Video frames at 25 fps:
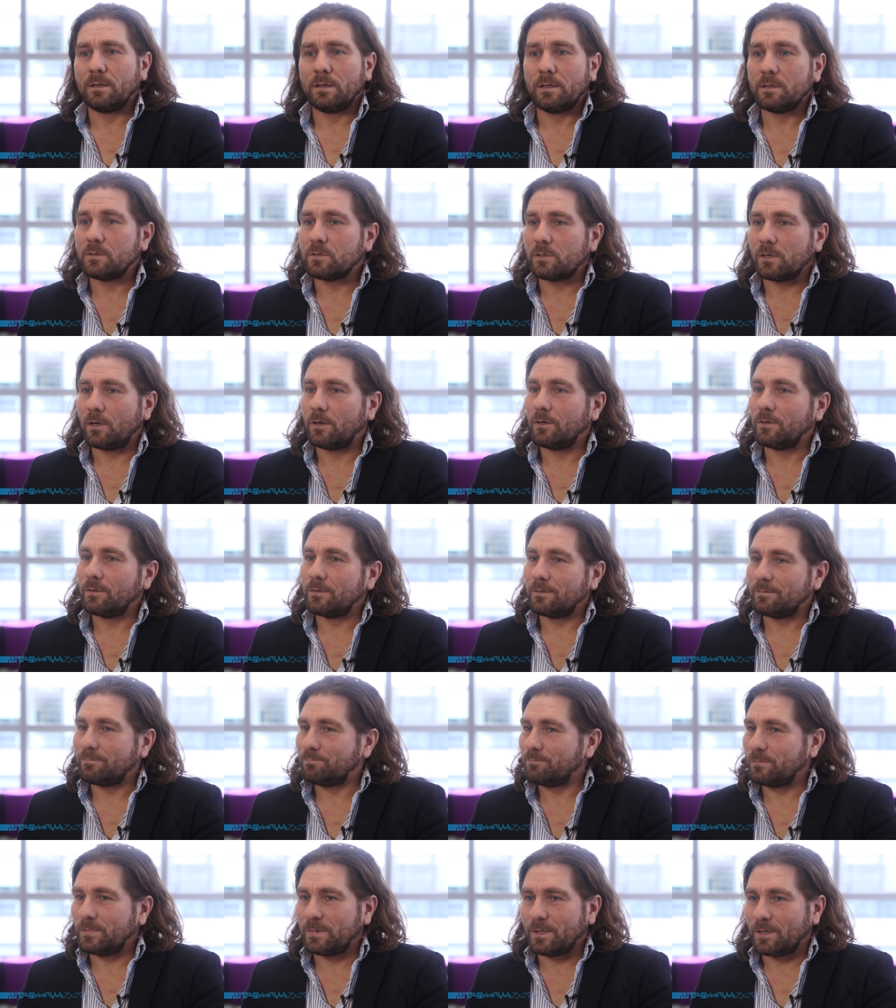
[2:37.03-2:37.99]
And so,
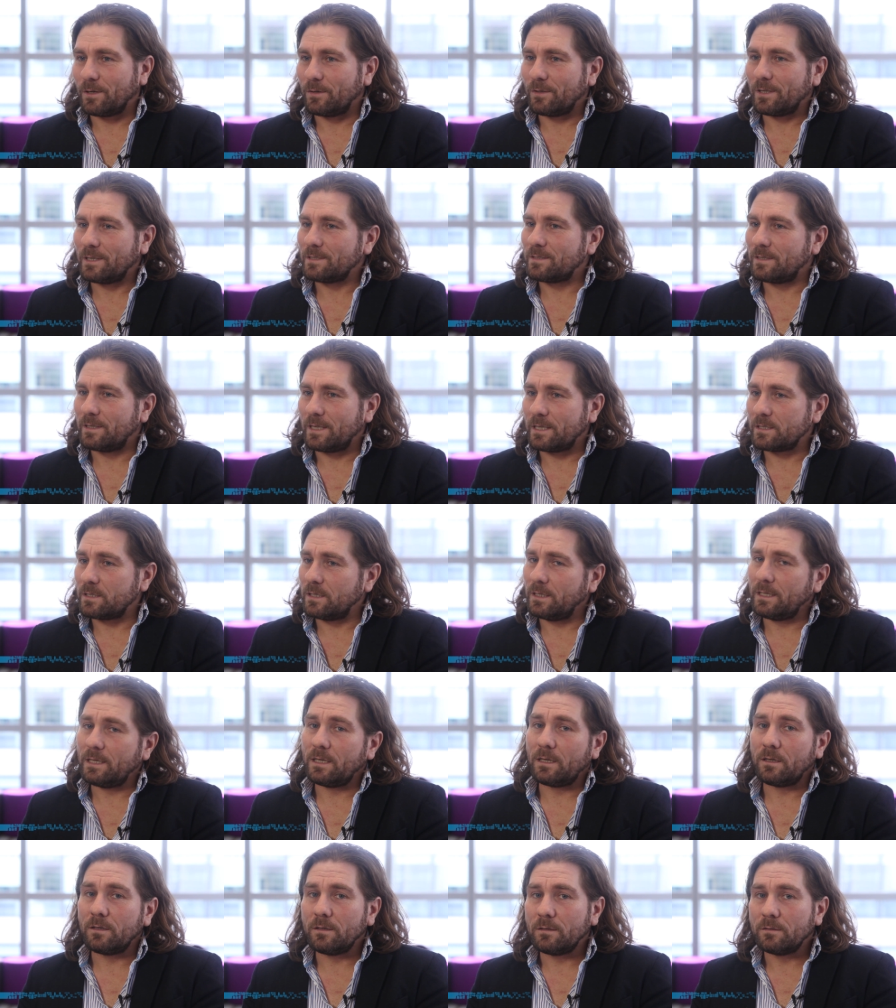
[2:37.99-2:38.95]
you know, there's, there's
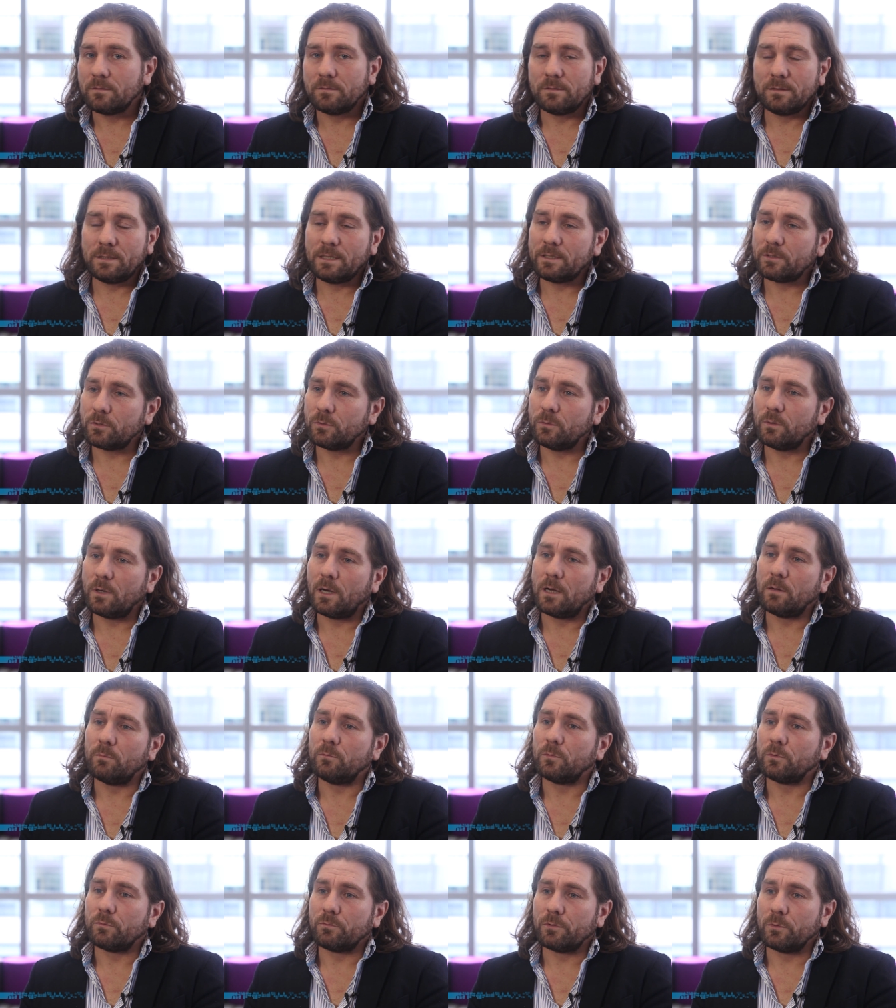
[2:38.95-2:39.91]
little, little
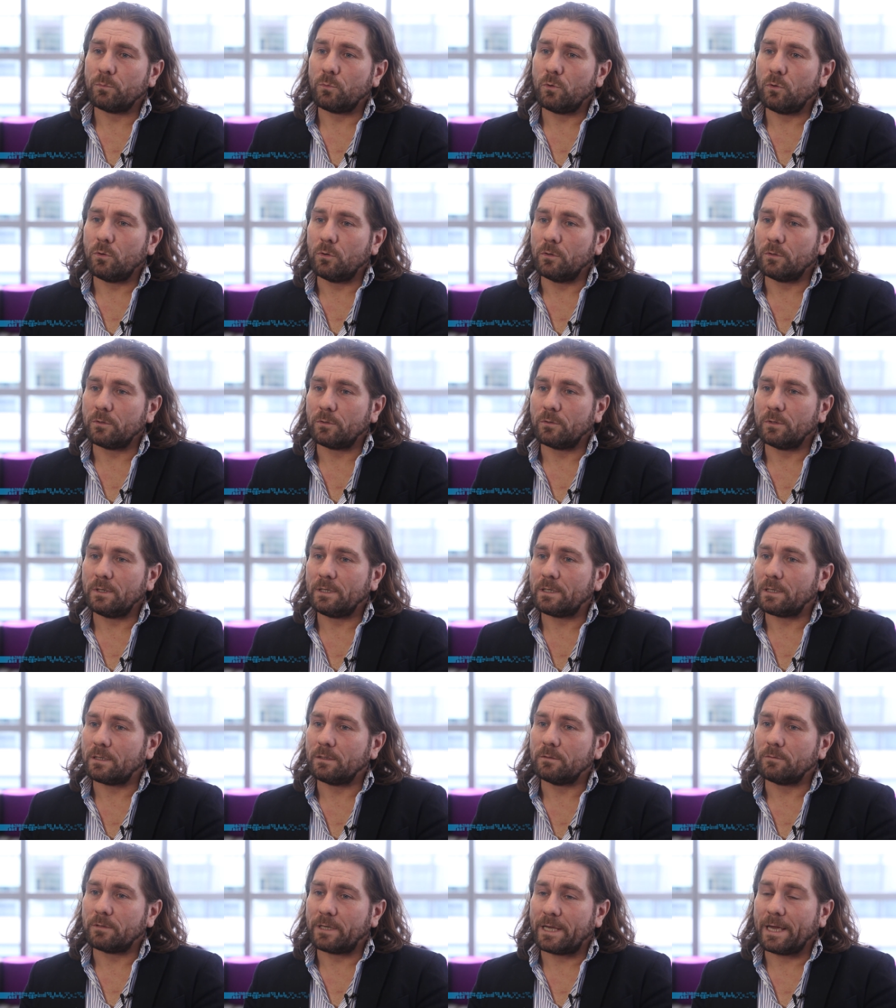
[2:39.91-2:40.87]
um, reward or
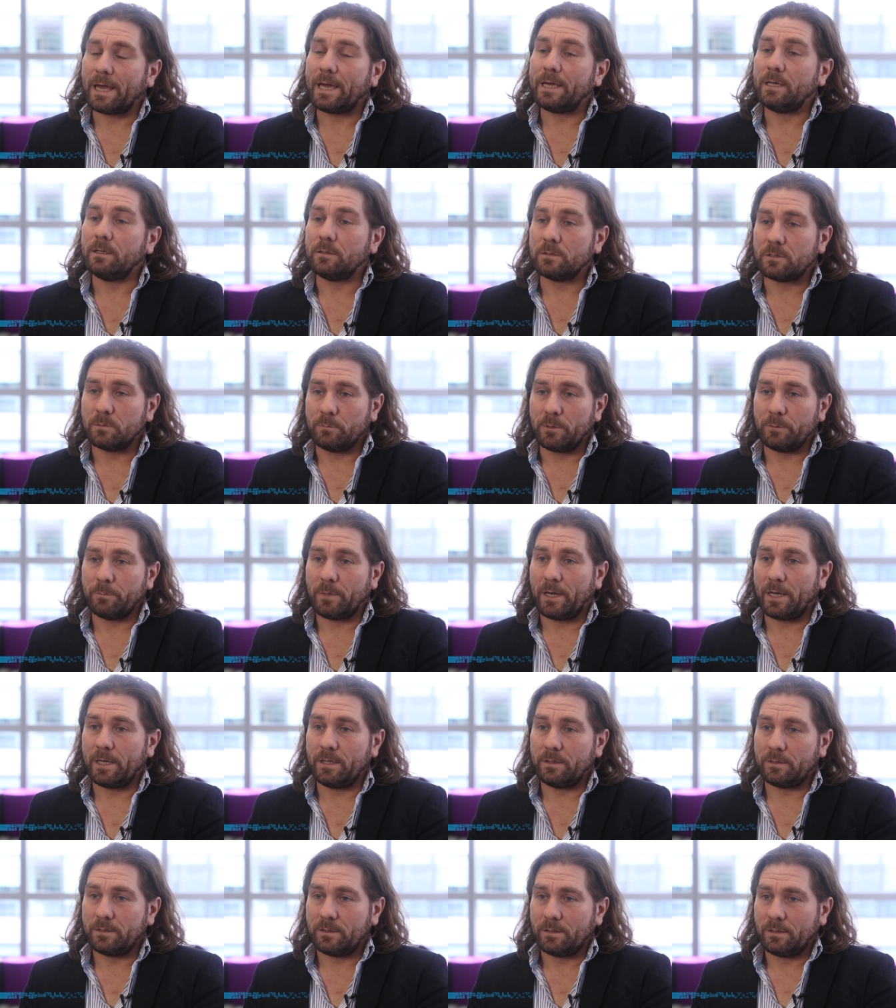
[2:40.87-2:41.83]
little gain to be
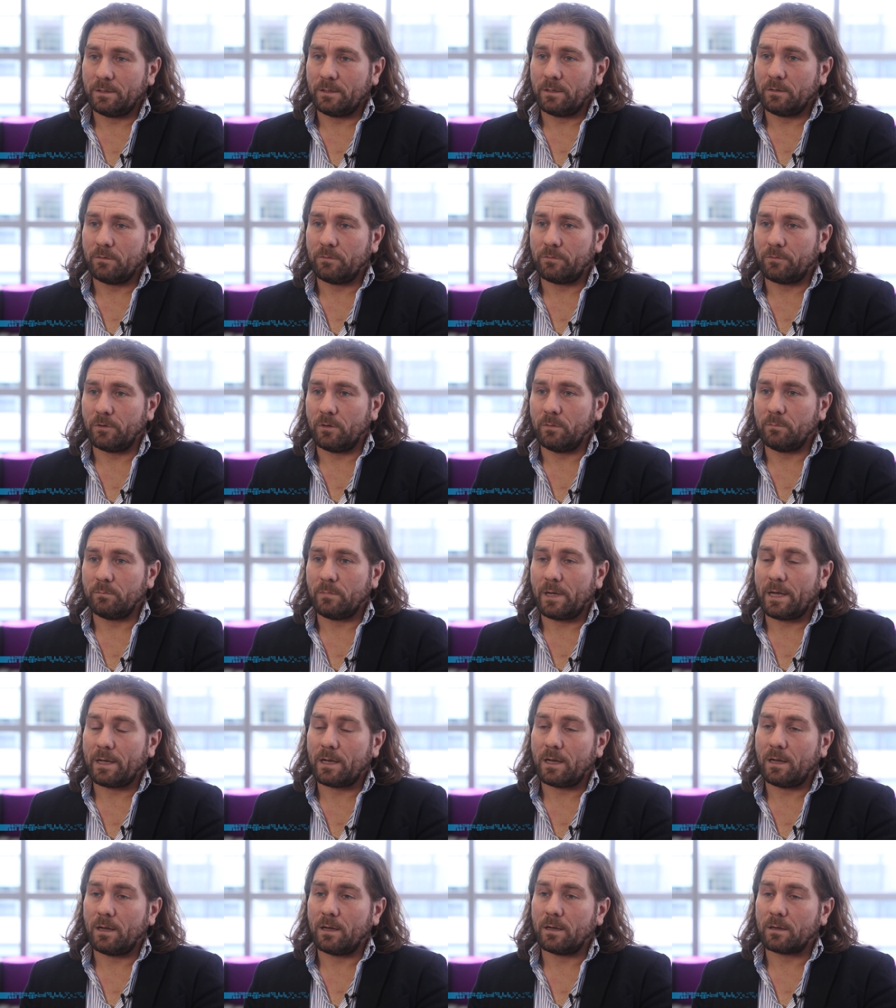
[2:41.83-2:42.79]
made from
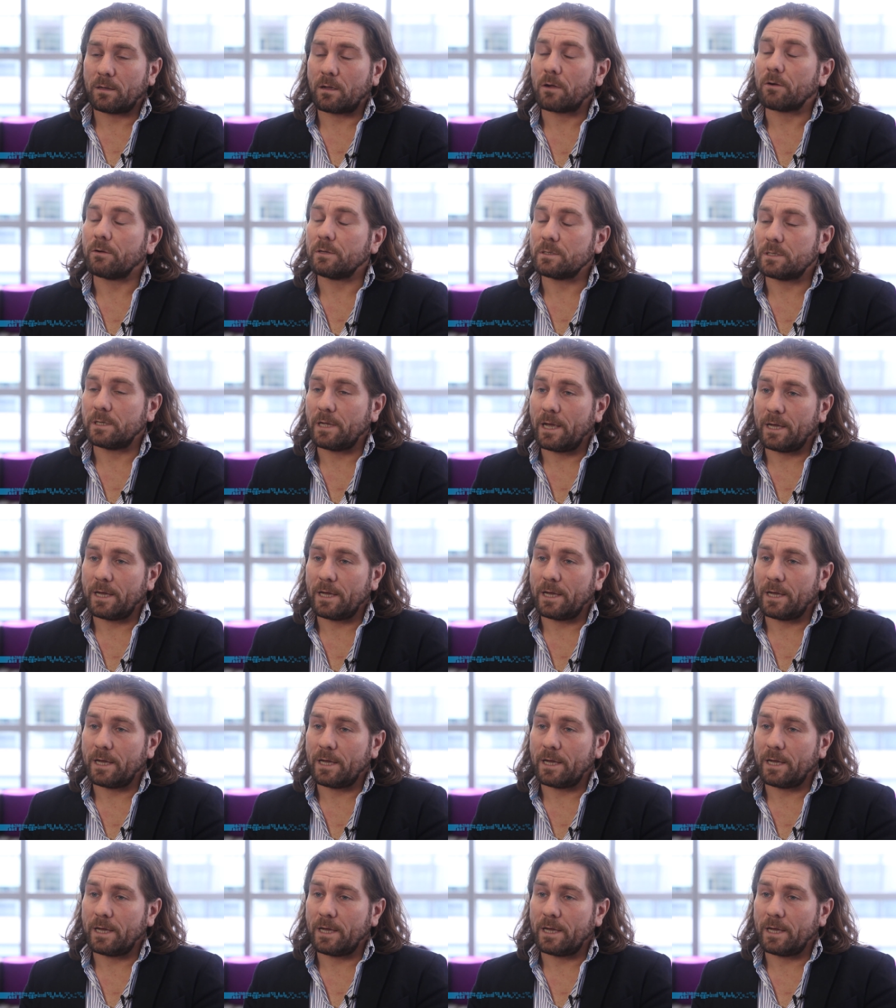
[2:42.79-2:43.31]
uh, currency